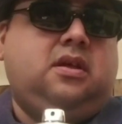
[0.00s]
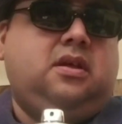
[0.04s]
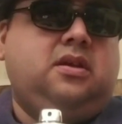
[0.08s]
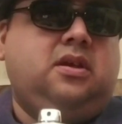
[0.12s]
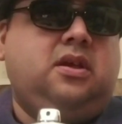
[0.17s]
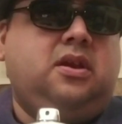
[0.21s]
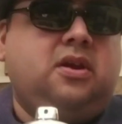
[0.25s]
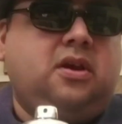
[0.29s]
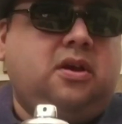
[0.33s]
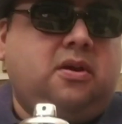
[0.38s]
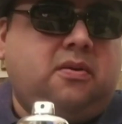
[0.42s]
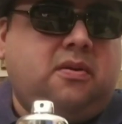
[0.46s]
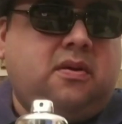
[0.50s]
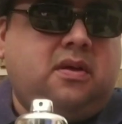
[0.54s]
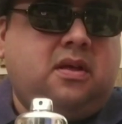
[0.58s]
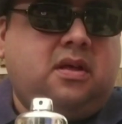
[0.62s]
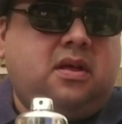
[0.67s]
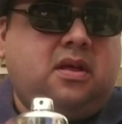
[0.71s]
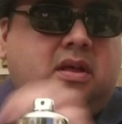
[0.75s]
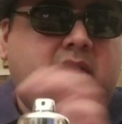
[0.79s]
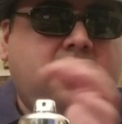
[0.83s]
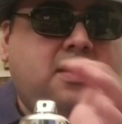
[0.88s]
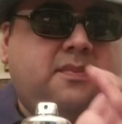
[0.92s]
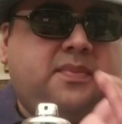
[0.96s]
you know?
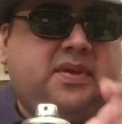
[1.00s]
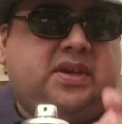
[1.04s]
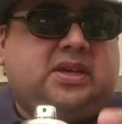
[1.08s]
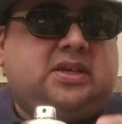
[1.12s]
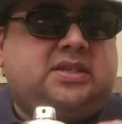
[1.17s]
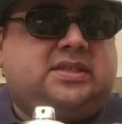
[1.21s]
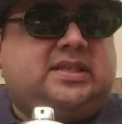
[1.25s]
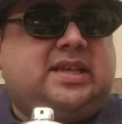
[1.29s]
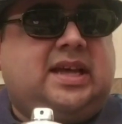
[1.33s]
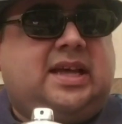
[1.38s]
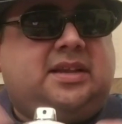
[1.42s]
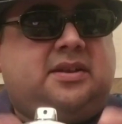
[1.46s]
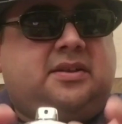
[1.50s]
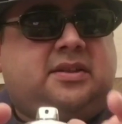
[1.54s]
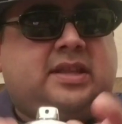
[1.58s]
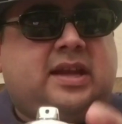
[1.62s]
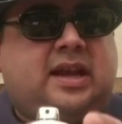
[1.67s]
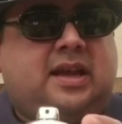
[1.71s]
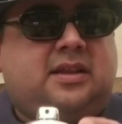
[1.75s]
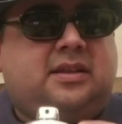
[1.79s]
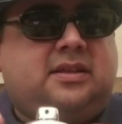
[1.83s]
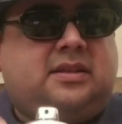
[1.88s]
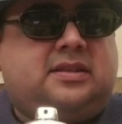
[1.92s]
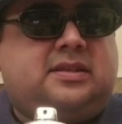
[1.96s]
Because that
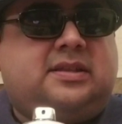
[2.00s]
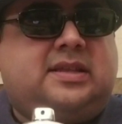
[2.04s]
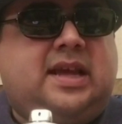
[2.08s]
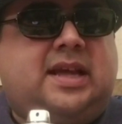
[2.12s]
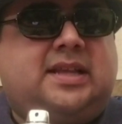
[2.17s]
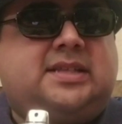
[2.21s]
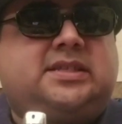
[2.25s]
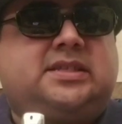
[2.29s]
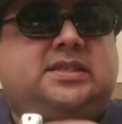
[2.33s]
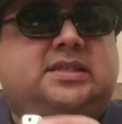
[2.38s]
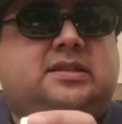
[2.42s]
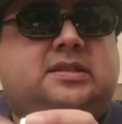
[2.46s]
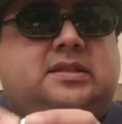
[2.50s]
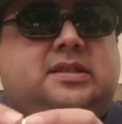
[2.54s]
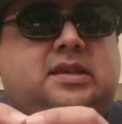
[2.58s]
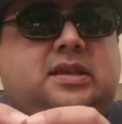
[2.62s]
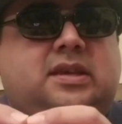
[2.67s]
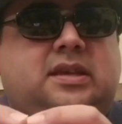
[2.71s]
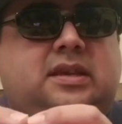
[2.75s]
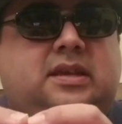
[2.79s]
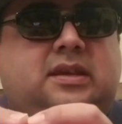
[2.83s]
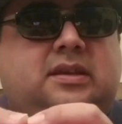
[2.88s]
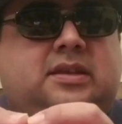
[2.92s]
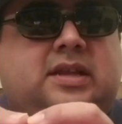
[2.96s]

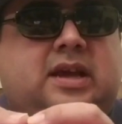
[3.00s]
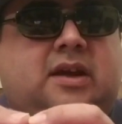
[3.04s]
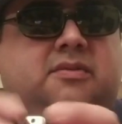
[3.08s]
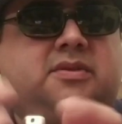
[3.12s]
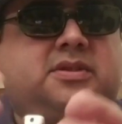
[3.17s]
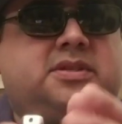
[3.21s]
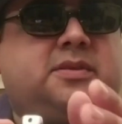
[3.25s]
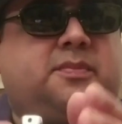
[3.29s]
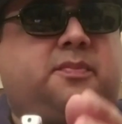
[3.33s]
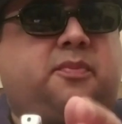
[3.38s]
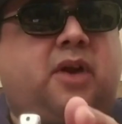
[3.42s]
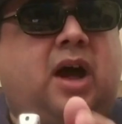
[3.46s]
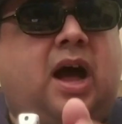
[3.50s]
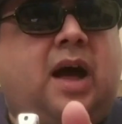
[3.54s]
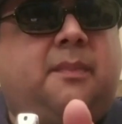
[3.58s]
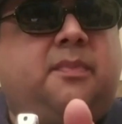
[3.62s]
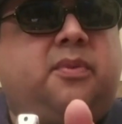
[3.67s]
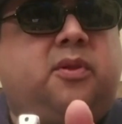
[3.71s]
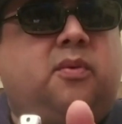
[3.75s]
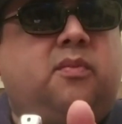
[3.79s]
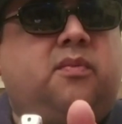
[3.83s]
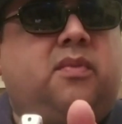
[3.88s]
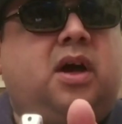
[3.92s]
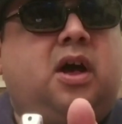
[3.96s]
was the
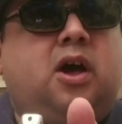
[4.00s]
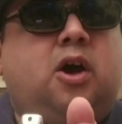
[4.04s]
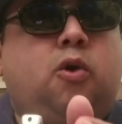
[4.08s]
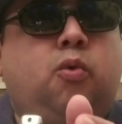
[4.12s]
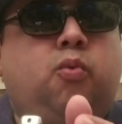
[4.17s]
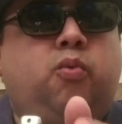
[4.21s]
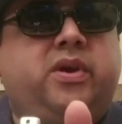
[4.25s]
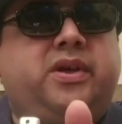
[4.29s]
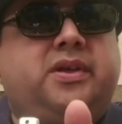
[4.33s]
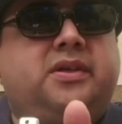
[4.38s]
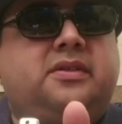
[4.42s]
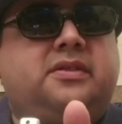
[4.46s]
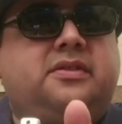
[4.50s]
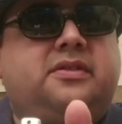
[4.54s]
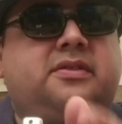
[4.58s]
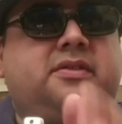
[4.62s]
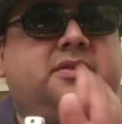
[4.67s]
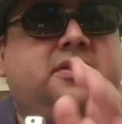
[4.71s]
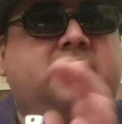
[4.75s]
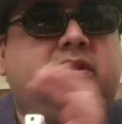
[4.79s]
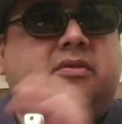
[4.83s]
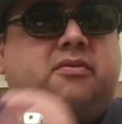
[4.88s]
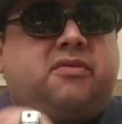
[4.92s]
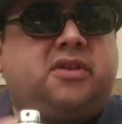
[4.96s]
problem with
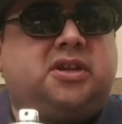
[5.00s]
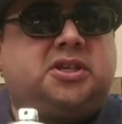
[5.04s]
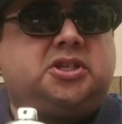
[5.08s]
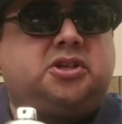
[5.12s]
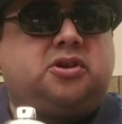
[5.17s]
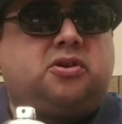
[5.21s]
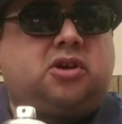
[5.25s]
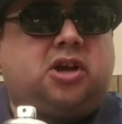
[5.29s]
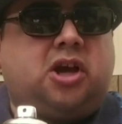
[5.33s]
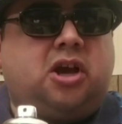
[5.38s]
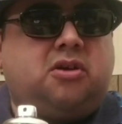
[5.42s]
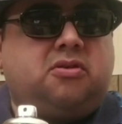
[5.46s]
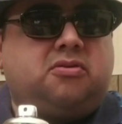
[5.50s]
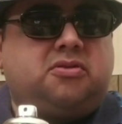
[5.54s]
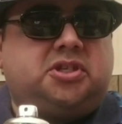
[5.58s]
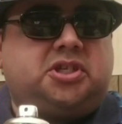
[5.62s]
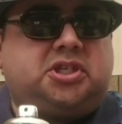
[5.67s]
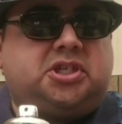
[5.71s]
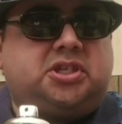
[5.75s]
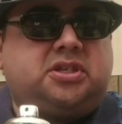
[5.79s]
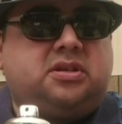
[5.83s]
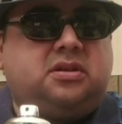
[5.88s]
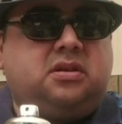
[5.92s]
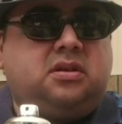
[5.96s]
the original
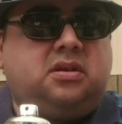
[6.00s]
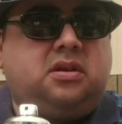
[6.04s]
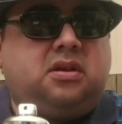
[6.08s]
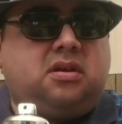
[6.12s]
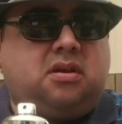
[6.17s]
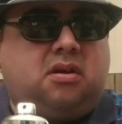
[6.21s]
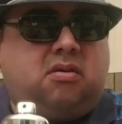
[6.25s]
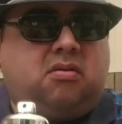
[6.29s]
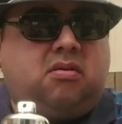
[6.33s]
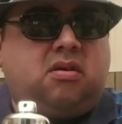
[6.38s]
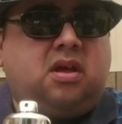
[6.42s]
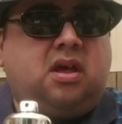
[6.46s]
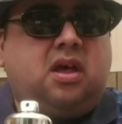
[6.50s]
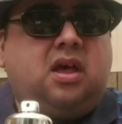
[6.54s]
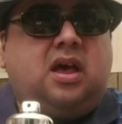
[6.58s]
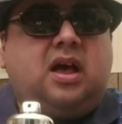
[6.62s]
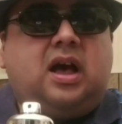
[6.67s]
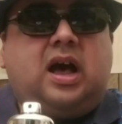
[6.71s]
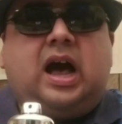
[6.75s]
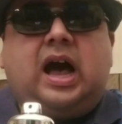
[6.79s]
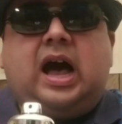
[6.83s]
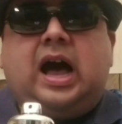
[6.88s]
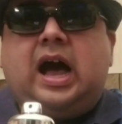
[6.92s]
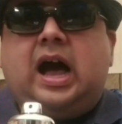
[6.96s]
Coach, you know?
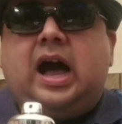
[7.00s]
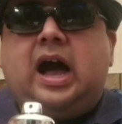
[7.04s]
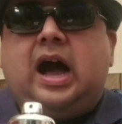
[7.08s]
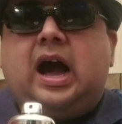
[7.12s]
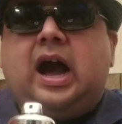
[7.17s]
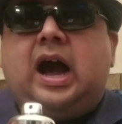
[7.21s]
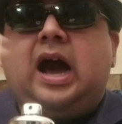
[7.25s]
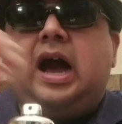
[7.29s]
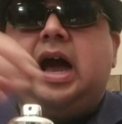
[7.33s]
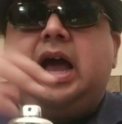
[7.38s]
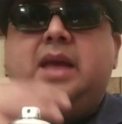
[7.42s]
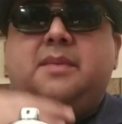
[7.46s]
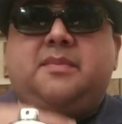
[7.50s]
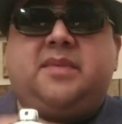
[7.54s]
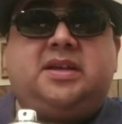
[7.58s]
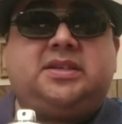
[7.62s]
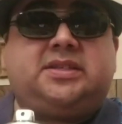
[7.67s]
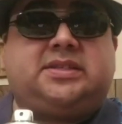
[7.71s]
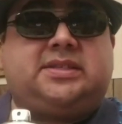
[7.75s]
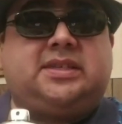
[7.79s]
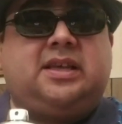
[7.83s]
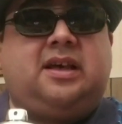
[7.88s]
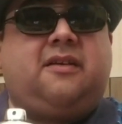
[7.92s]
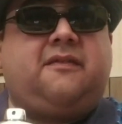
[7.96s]
I
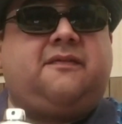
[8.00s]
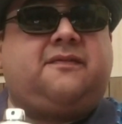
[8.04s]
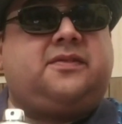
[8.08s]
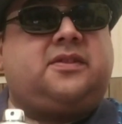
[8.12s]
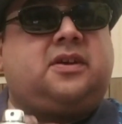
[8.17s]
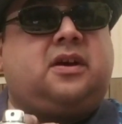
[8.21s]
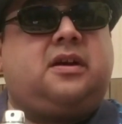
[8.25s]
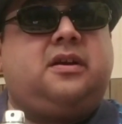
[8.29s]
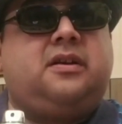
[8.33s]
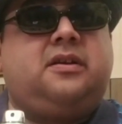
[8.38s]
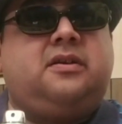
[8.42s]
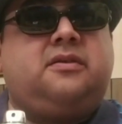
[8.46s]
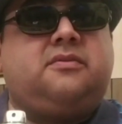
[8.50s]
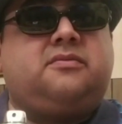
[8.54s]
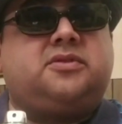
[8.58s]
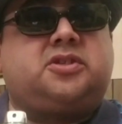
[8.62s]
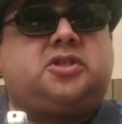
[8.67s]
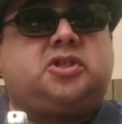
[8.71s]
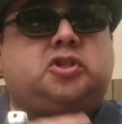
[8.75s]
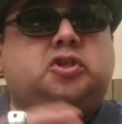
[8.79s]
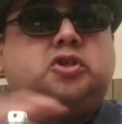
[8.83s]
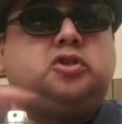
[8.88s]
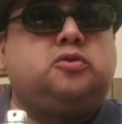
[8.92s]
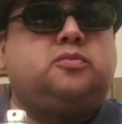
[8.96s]
myself thought it
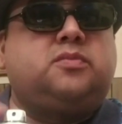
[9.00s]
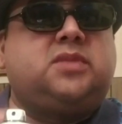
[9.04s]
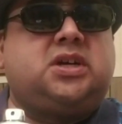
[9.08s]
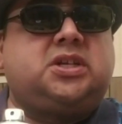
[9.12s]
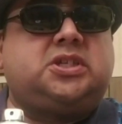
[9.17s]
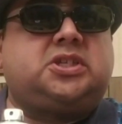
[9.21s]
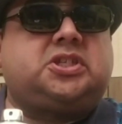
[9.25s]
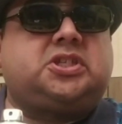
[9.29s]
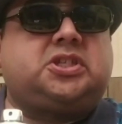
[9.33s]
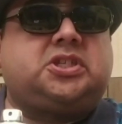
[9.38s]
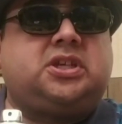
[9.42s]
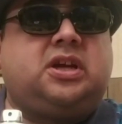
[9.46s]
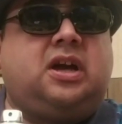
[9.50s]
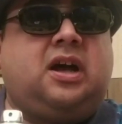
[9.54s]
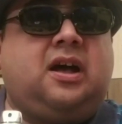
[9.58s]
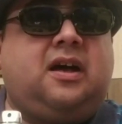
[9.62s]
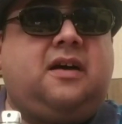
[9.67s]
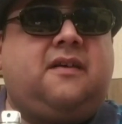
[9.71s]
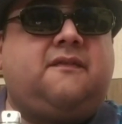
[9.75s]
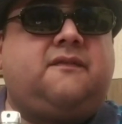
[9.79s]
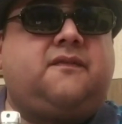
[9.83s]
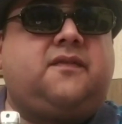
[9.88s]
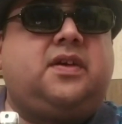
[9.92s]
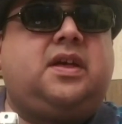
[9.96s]
was too much
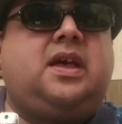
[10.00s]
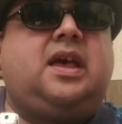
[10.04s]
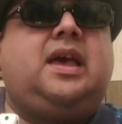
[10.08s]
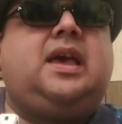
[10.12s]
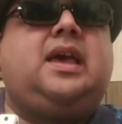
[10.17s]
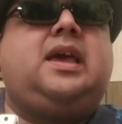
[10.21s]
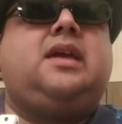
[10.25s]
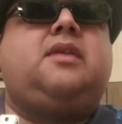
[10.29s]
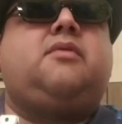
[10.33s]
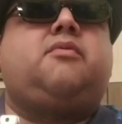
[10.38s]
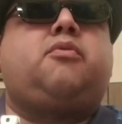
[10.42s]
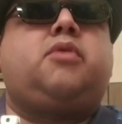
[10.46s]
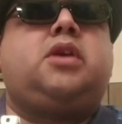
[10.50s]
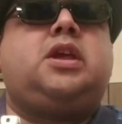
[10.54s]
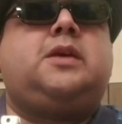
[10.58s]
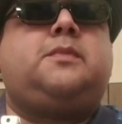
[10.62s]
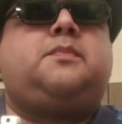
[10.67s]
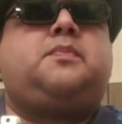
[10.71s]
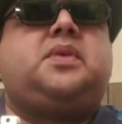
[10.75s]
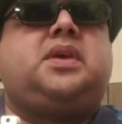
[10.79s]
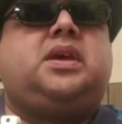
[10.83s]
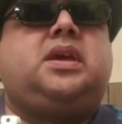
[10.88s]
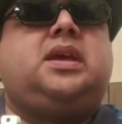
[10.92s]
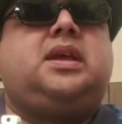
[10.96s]
of a
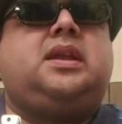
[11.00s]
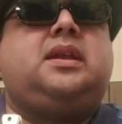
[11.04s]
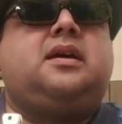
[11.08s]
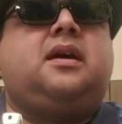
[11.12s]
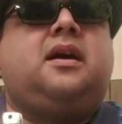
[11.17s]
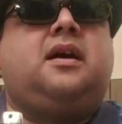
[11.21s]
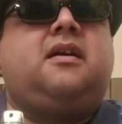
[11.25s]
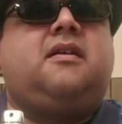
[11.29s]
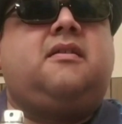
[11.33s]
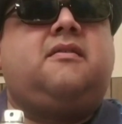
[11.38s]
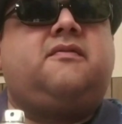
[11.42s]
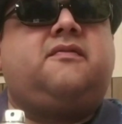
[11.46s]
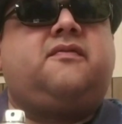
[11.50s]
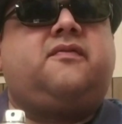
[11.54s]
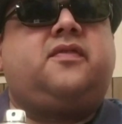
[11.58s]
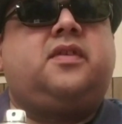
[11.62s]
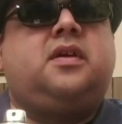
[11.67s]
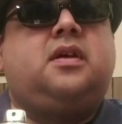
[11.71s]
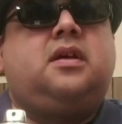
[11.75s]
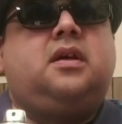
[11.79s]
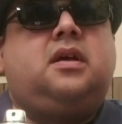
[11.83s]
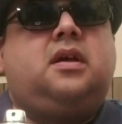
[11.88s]
repeat of